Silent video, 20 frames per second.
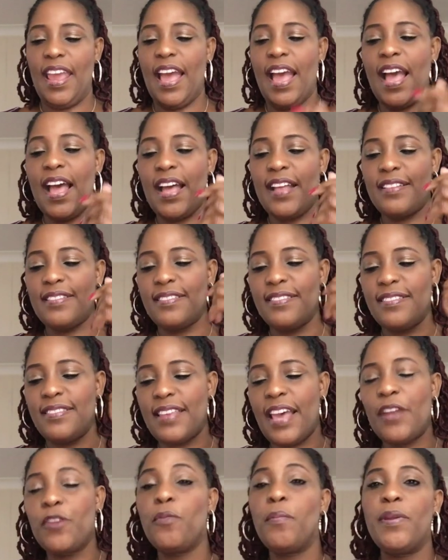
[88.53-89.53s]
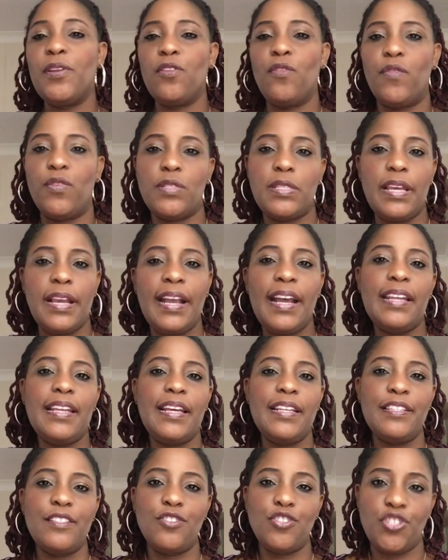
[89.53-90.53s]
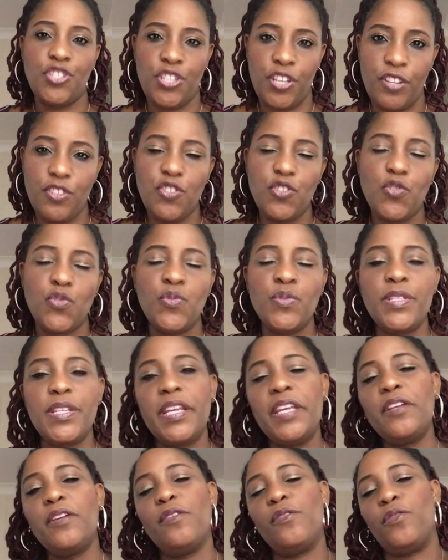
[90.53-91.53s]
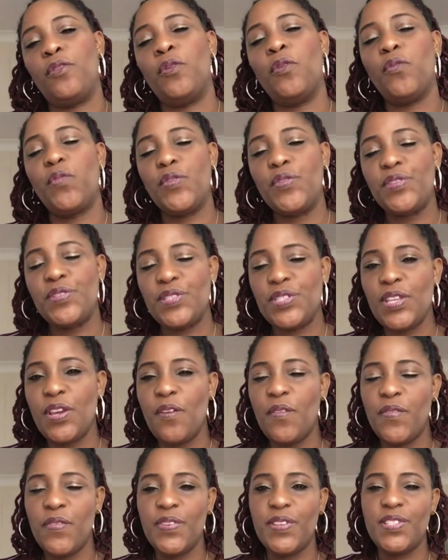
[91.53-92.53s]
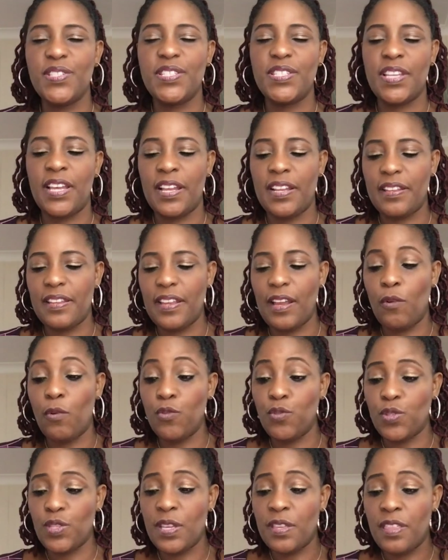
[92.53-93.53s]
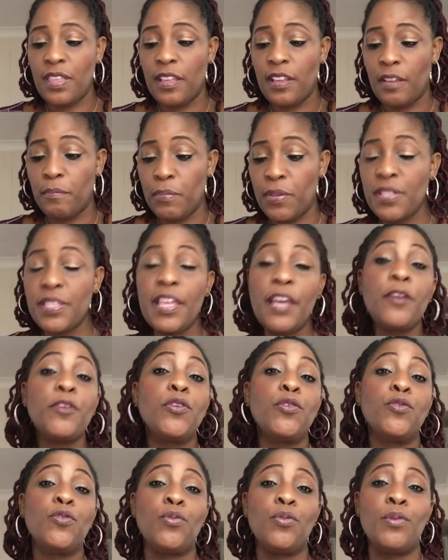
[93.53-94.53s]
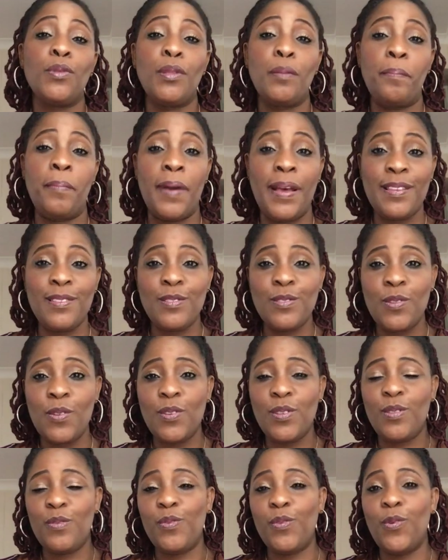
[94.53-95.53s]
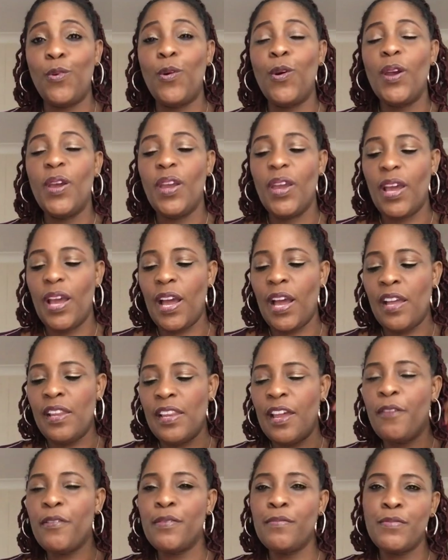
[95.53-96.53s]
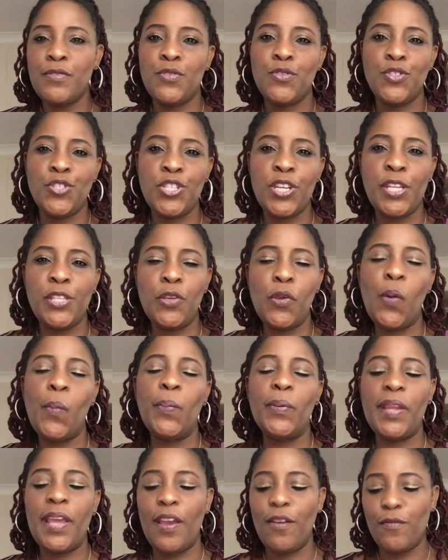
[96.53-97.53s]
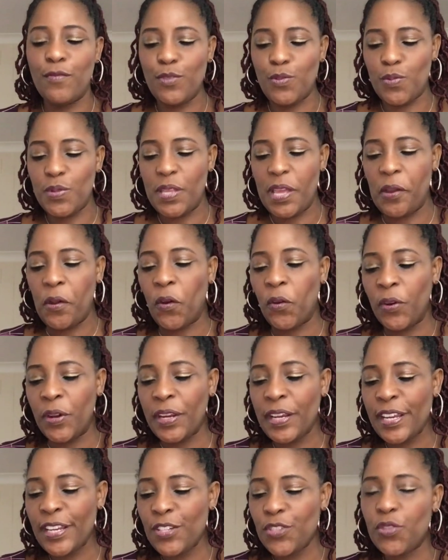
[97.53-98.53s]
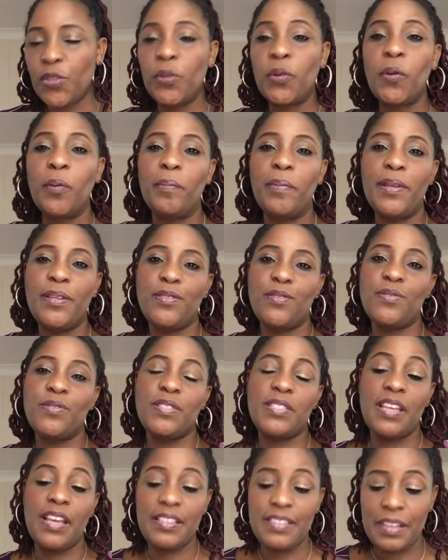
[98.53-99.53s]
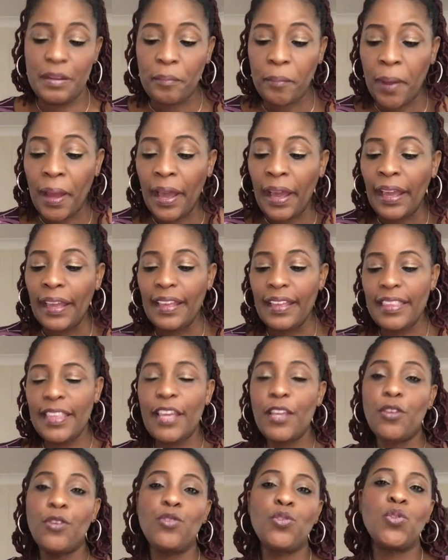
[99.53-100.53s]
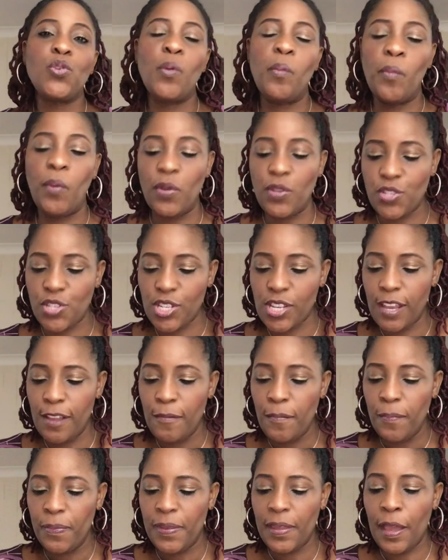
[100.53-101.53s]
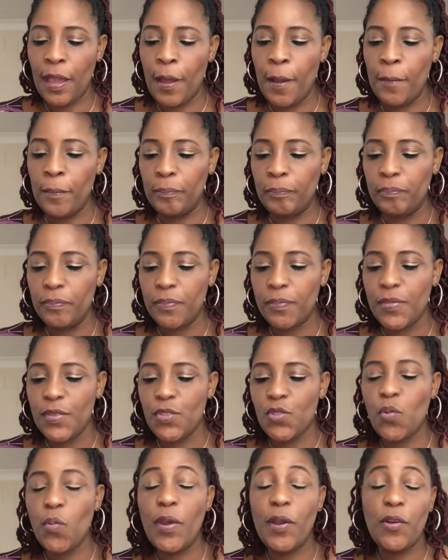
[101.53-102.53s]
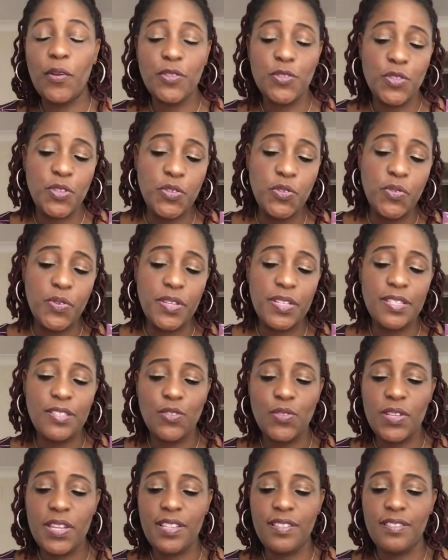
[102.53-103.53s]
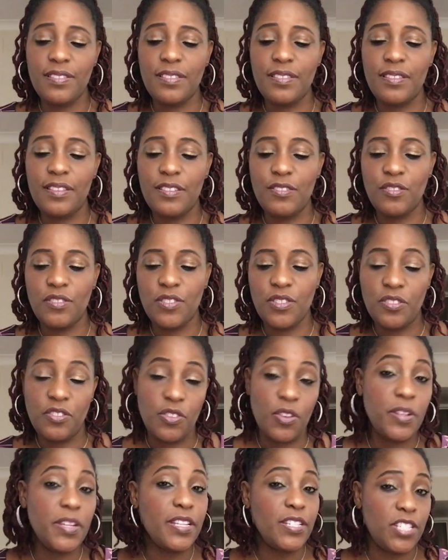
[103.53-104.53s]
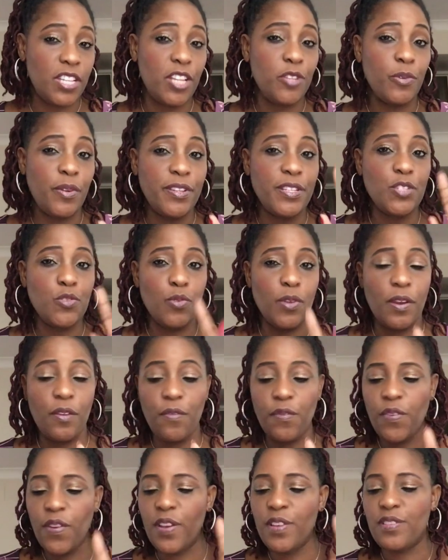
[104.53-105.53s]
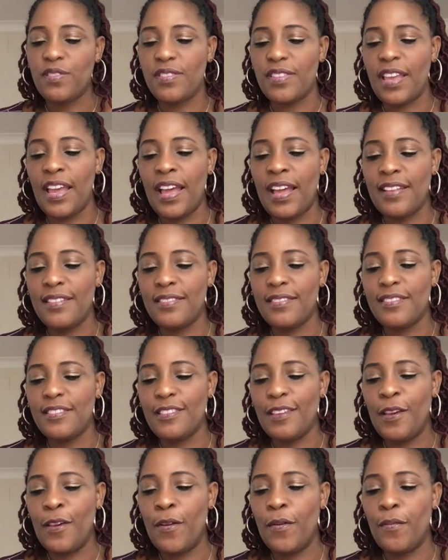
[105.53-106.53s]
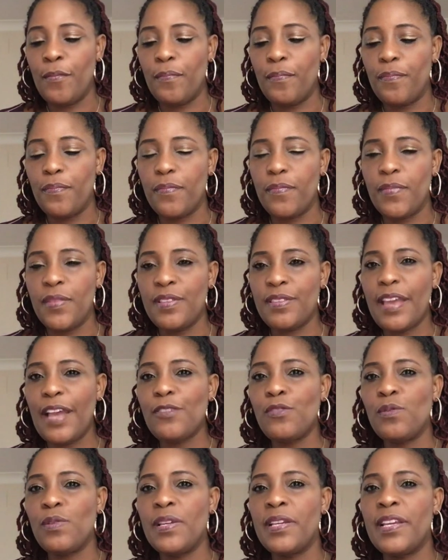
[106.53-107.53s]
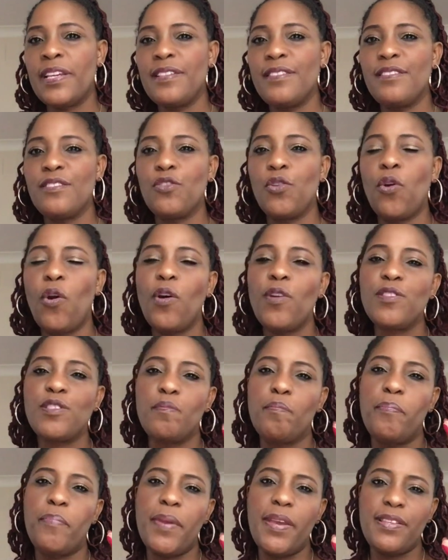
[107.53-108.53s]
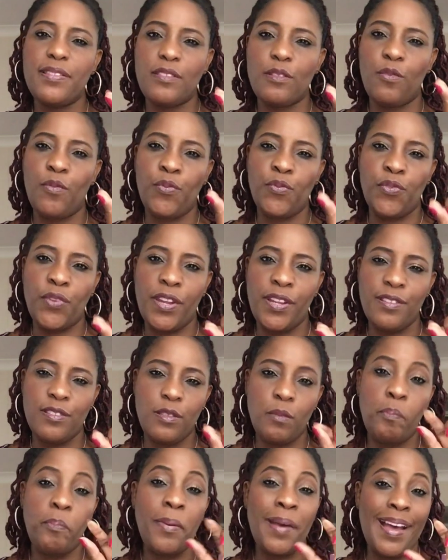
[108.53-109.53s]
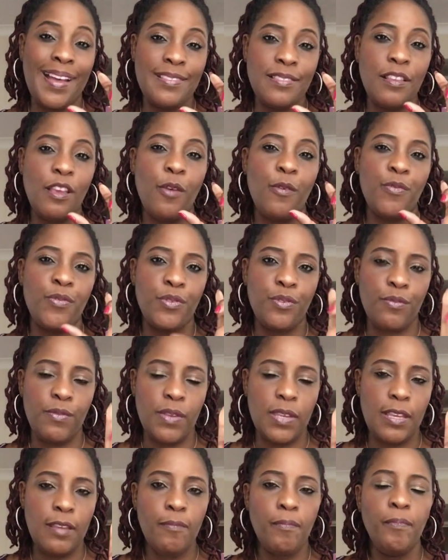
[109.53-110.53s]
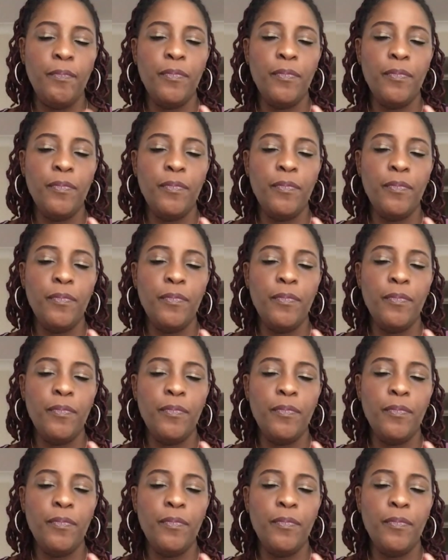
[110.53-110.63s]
And I know many of us are gathered in church today, you know, for the service. And I want to say a big thank you to the pastors for allowing me to share the open heavens with their congregation. God bless you, Saz and Ma. Thank you so much. Um, so we're continuing today's Sunday, January the 21st, and um, the title again is God's Best Friends, Part 3.